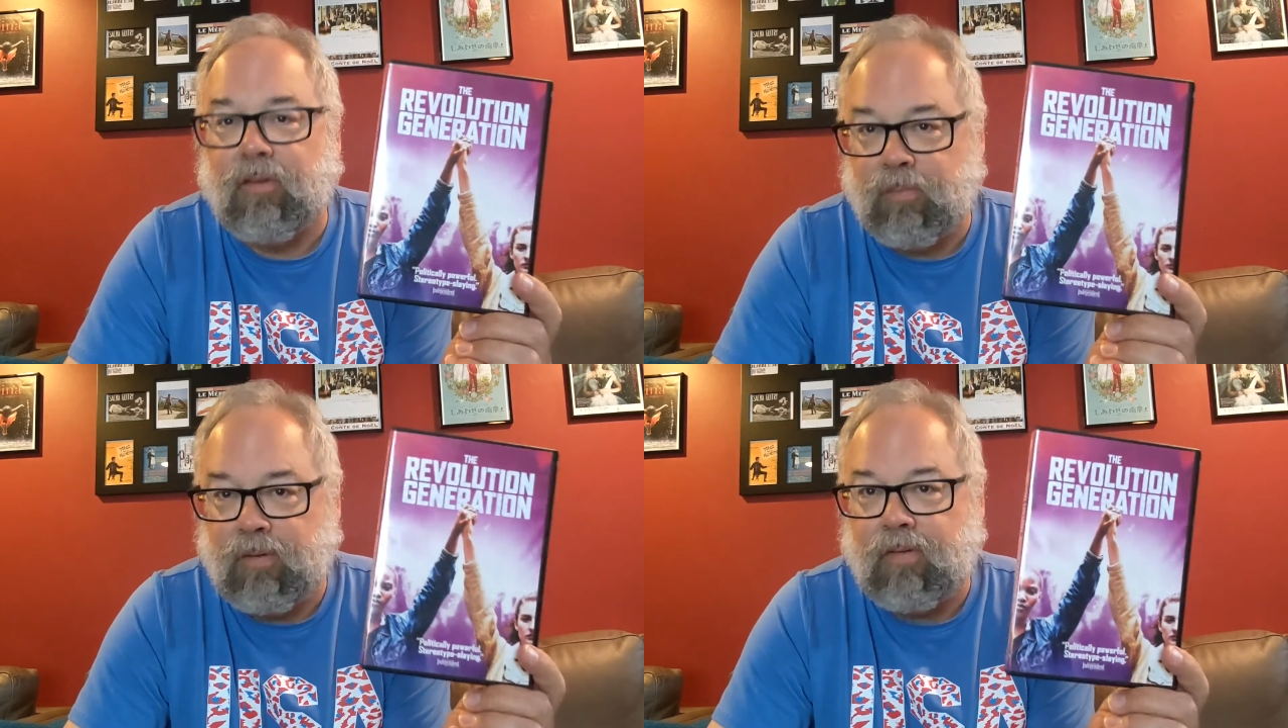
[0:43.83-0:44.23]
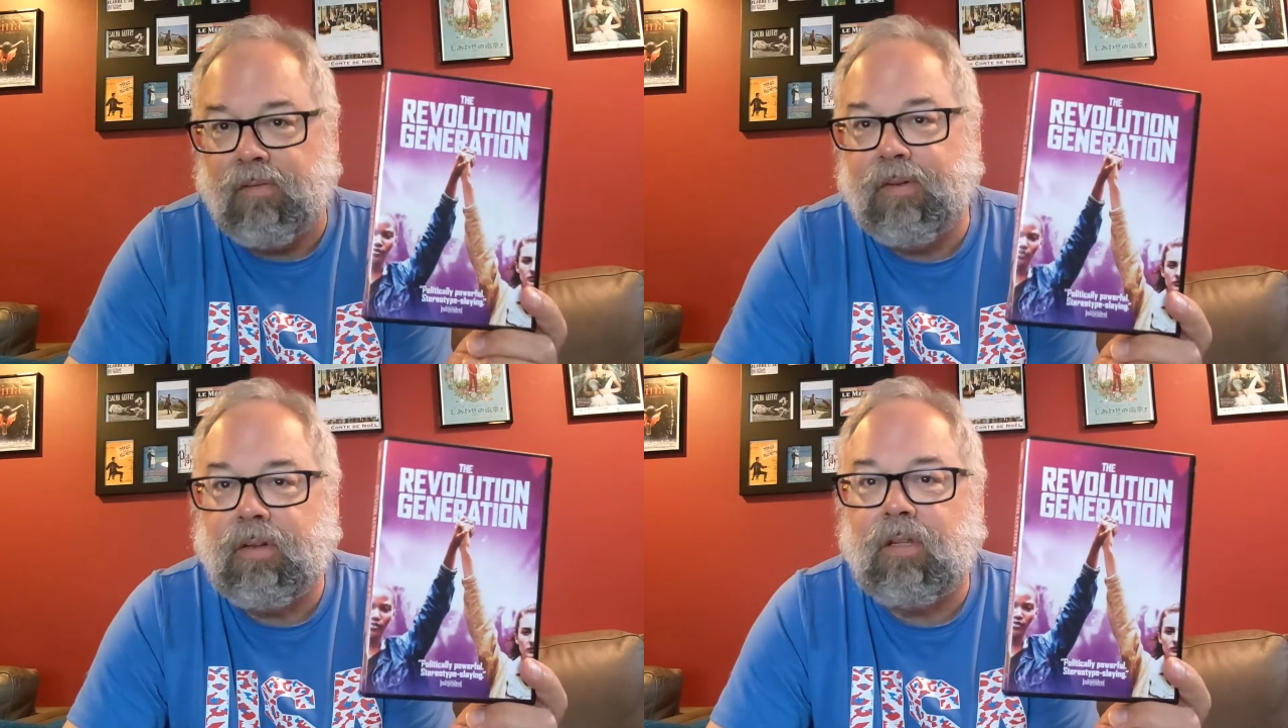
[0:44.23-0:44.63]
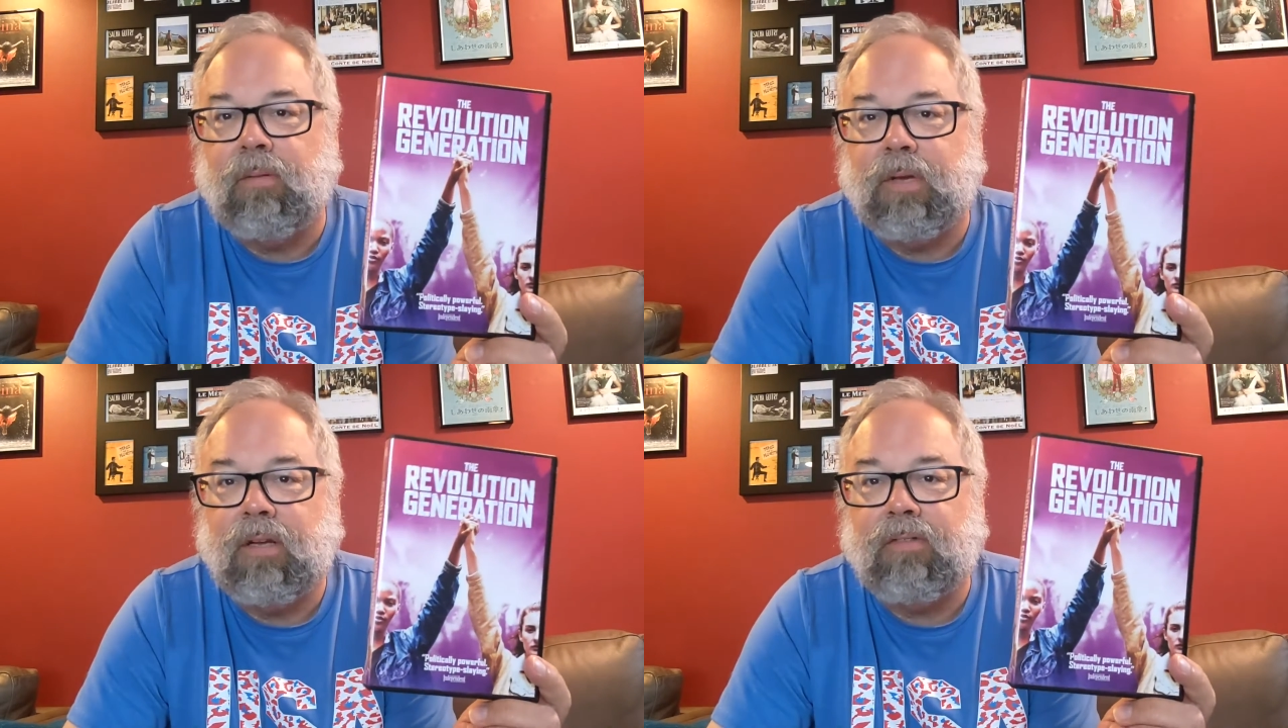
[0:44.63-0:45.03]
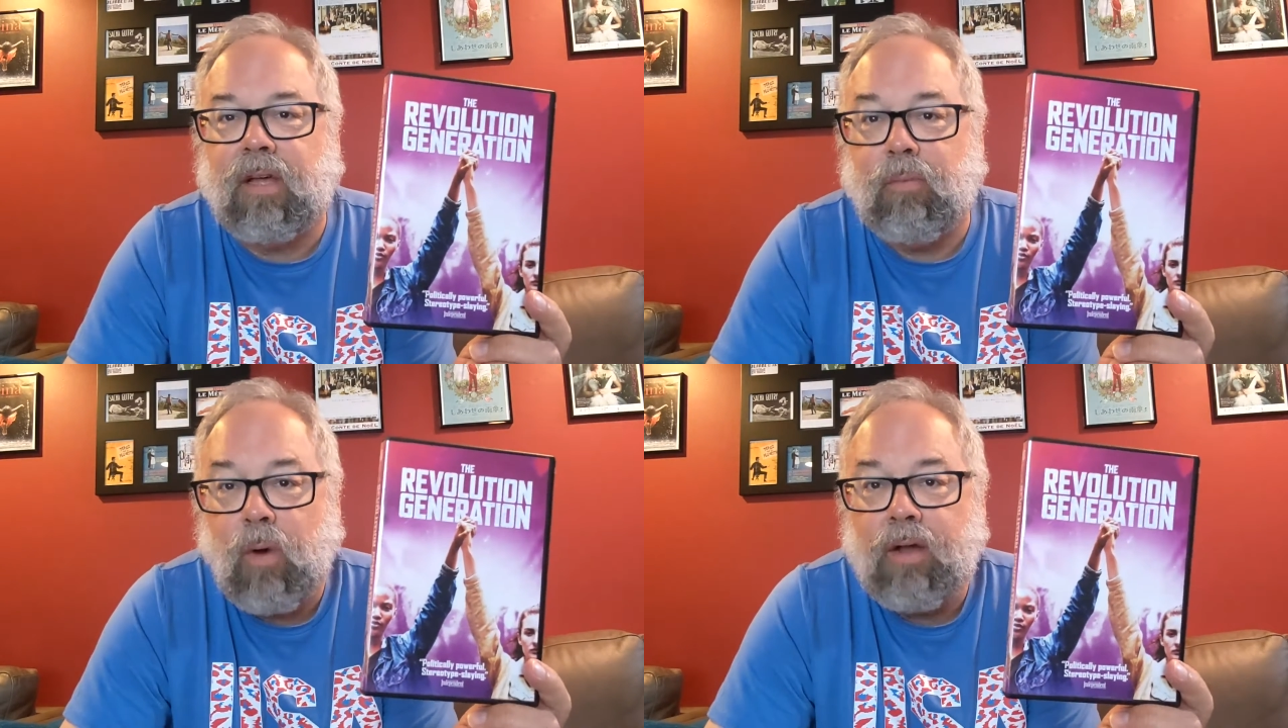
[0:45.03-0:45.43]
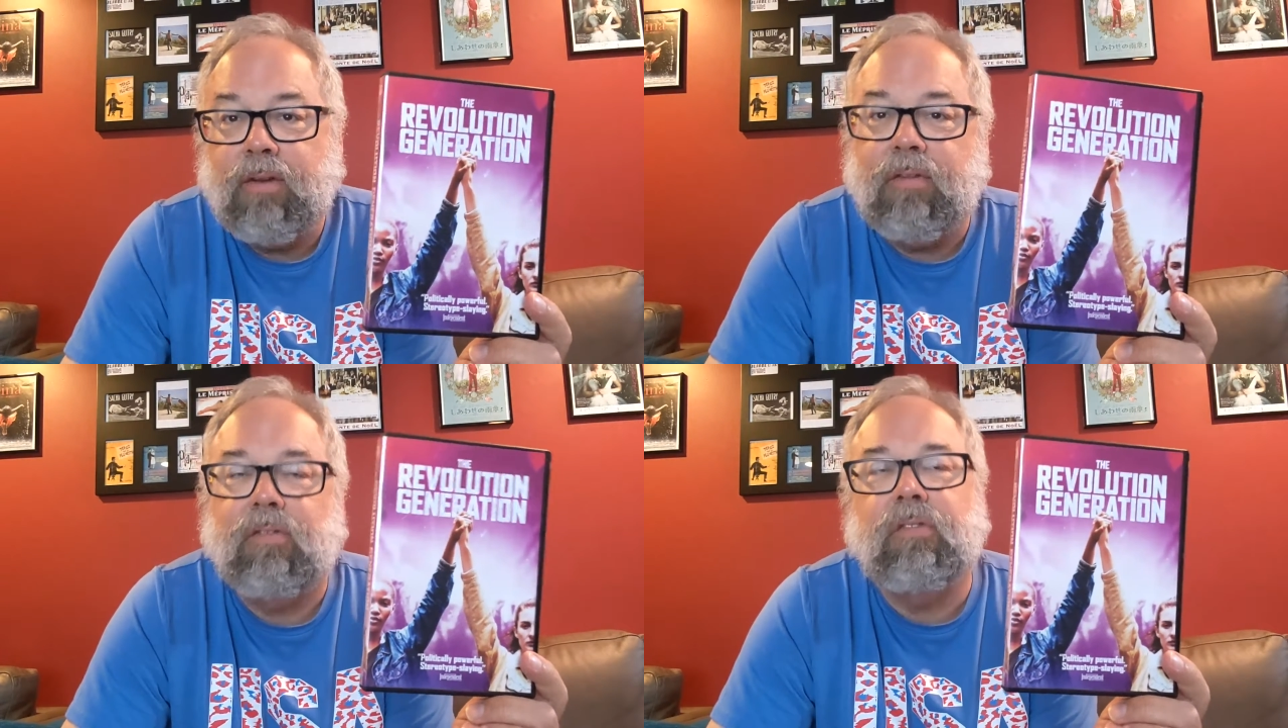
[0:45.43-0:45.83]
specifically because I
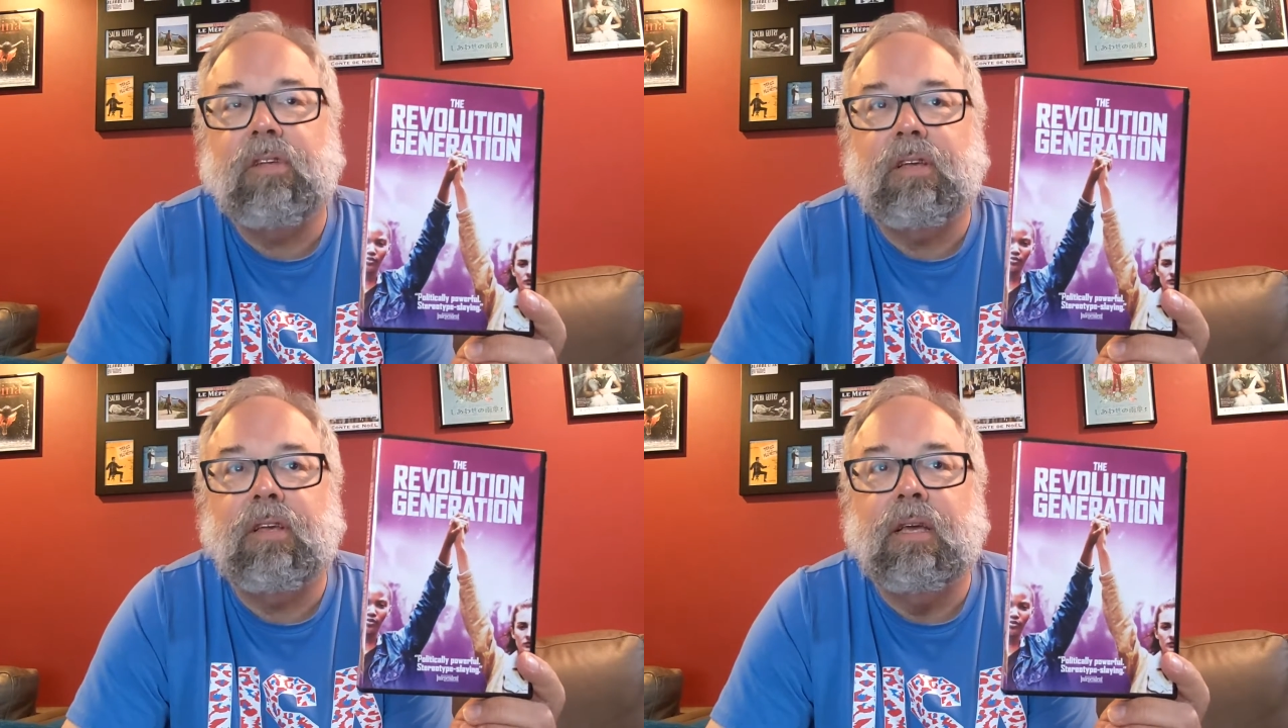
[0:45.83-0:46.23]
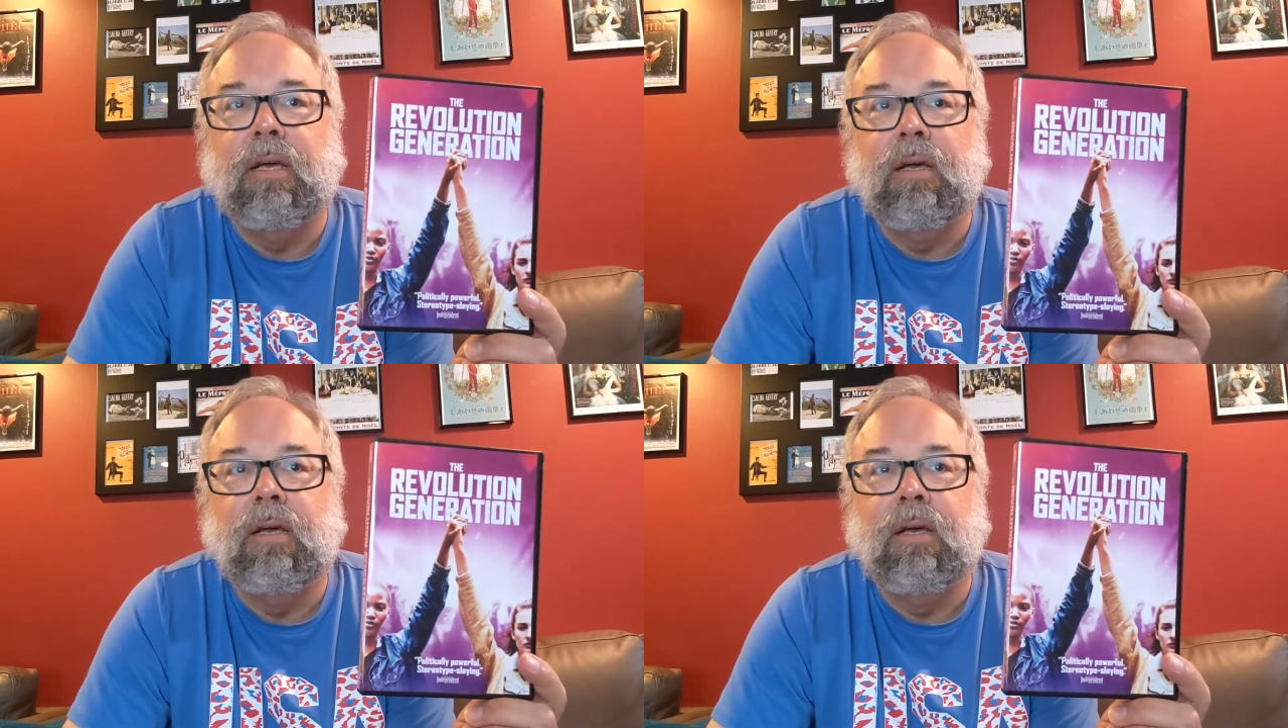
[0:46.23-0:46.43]
wanted to see